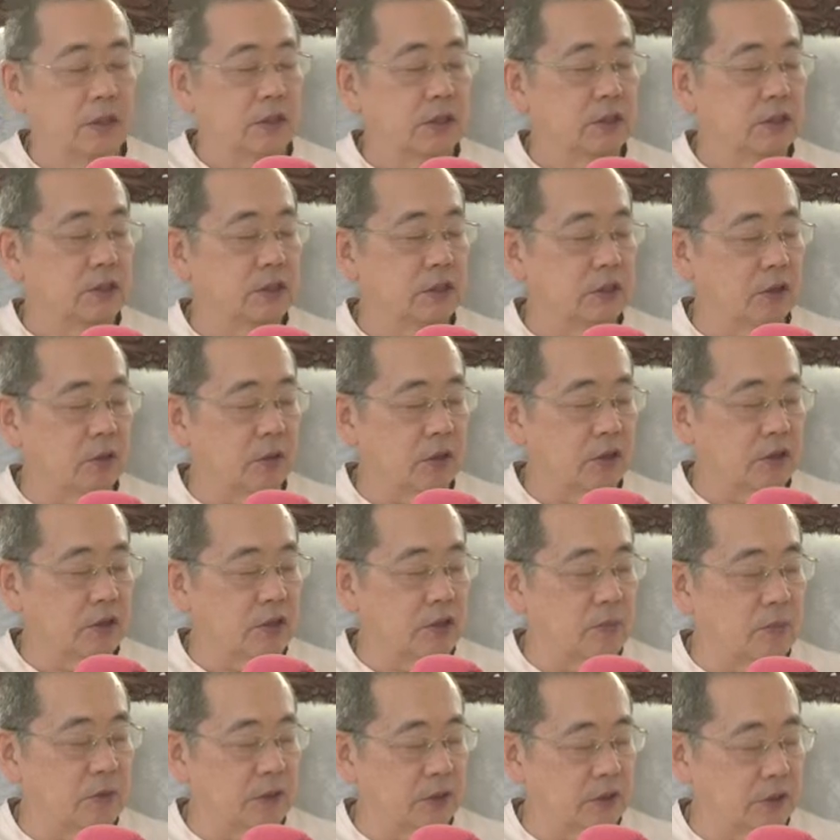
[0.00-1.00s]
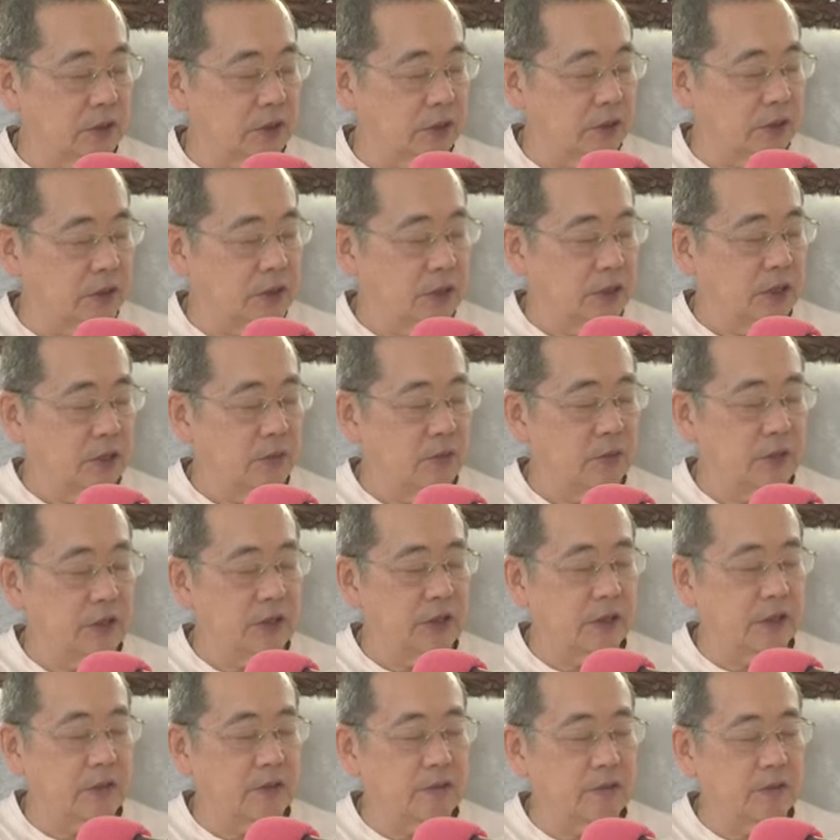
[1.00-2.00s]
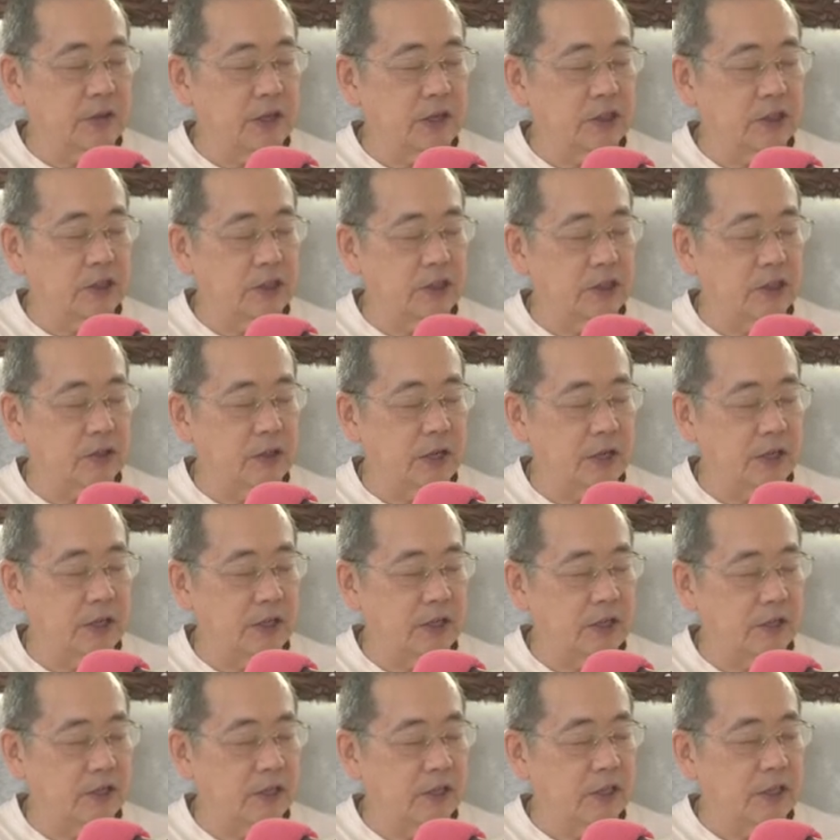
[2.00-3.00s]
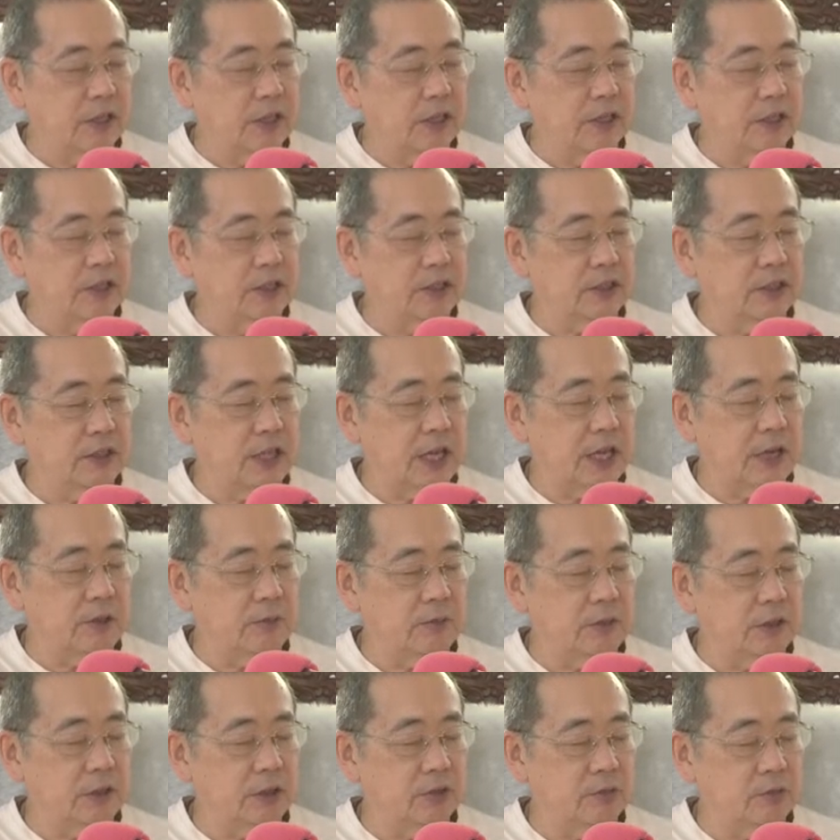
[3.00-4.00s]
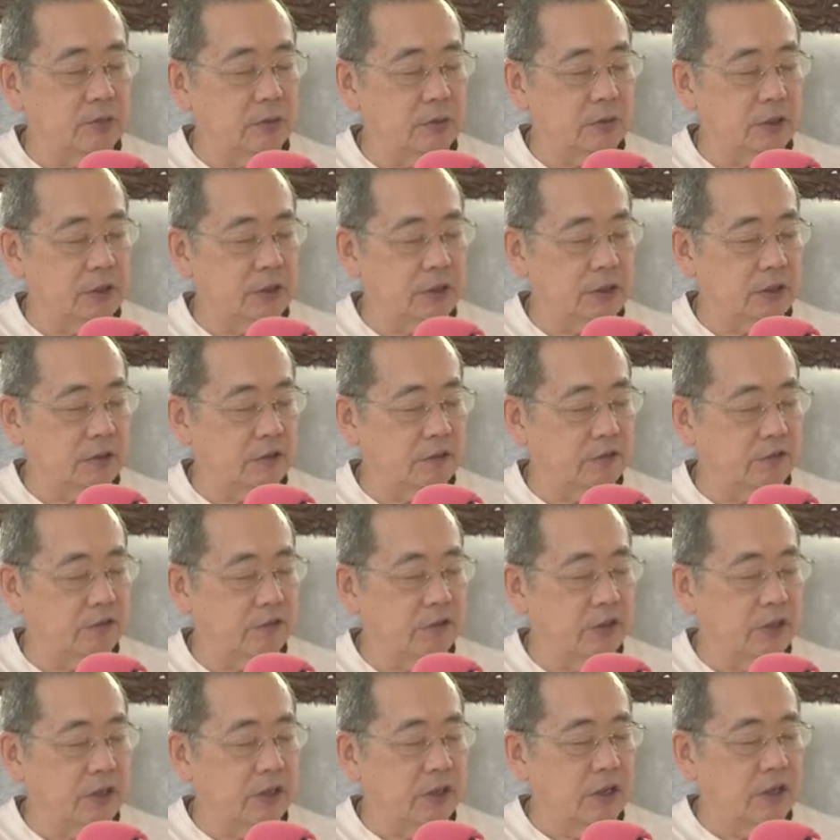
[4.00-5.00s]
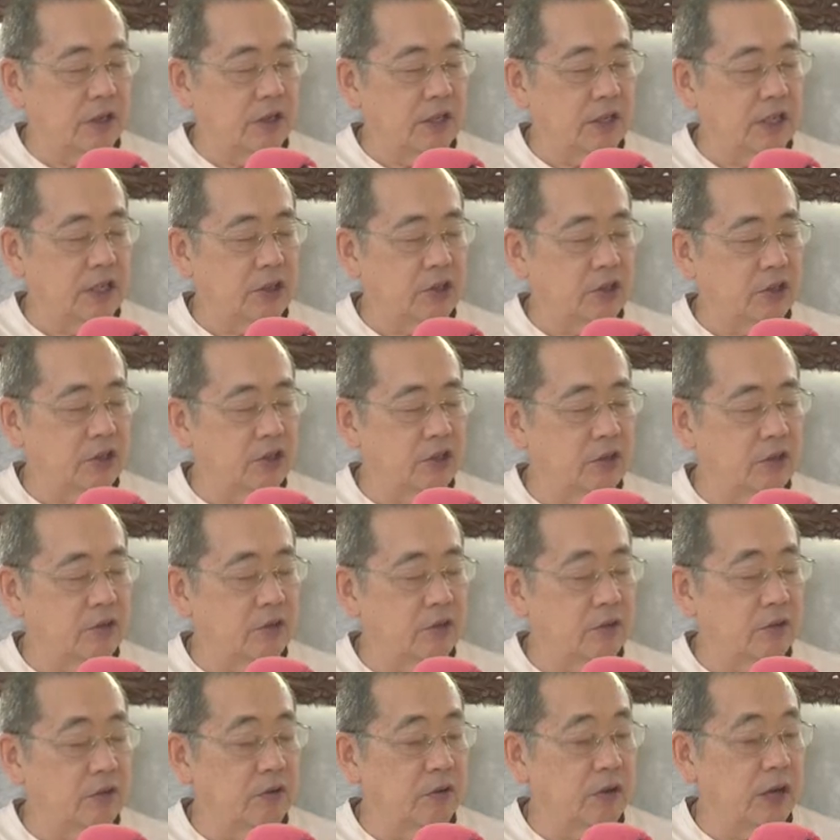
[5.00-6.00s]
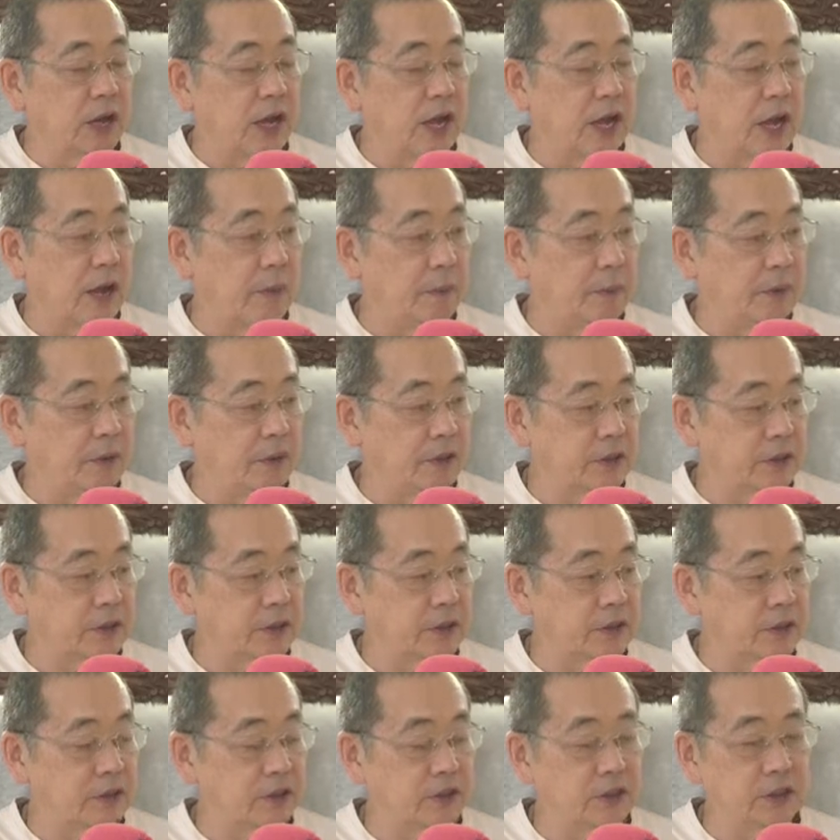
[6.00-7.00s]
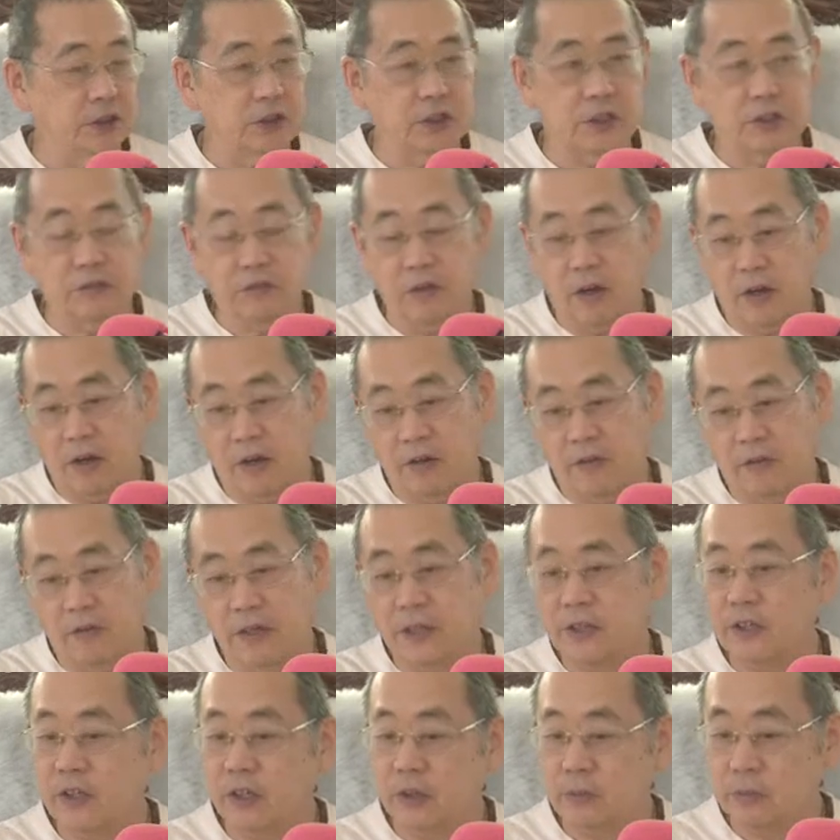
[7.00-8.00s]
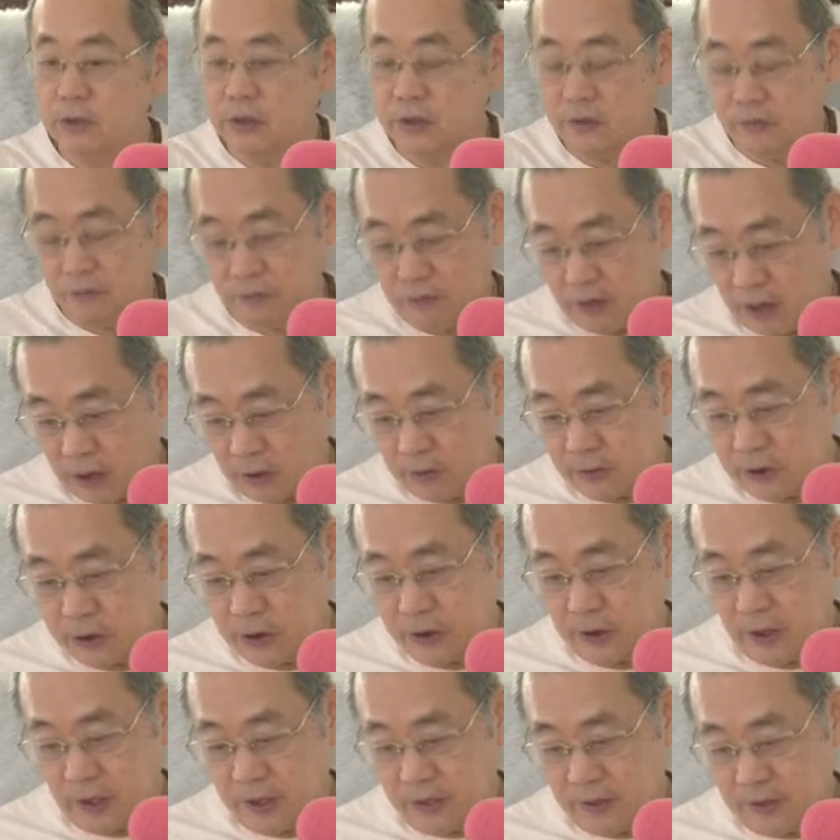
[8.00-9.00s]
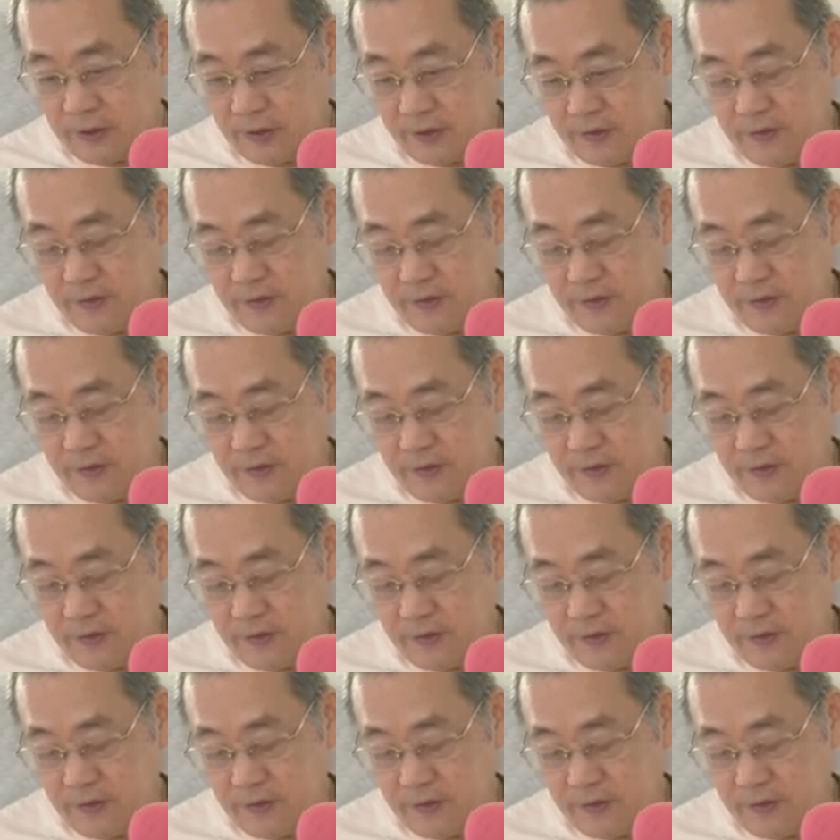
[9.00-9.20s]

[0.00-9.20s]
So ultimately, we can define Shreya as that which will give eternal happiness to the jiva in terms of our Shreya.